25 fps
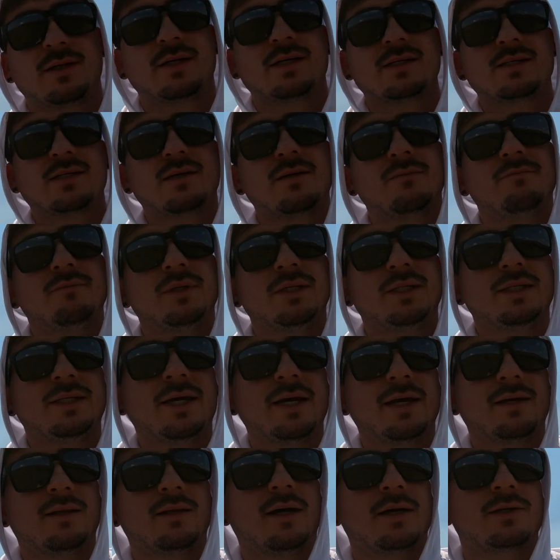You get some
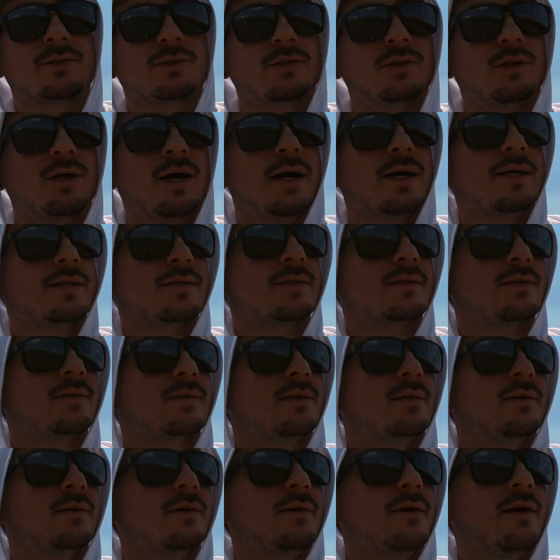midday
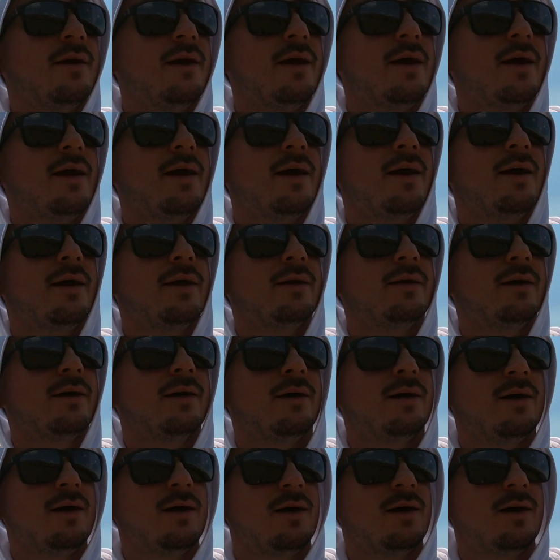electrolytes, and
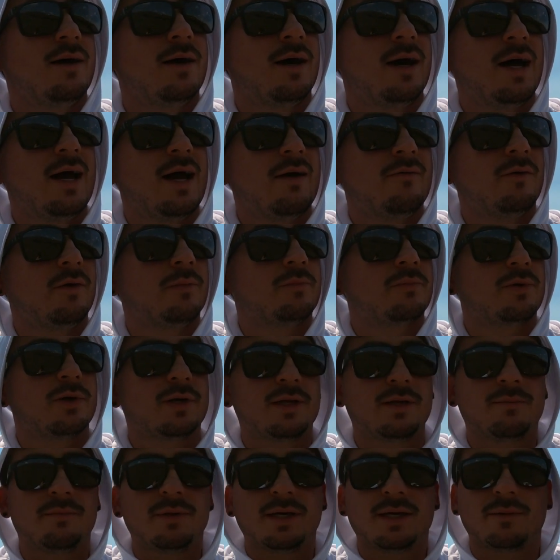I have a
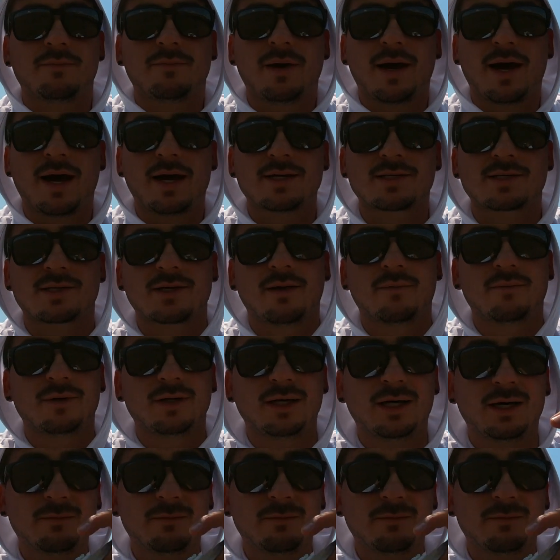pretty big pass coming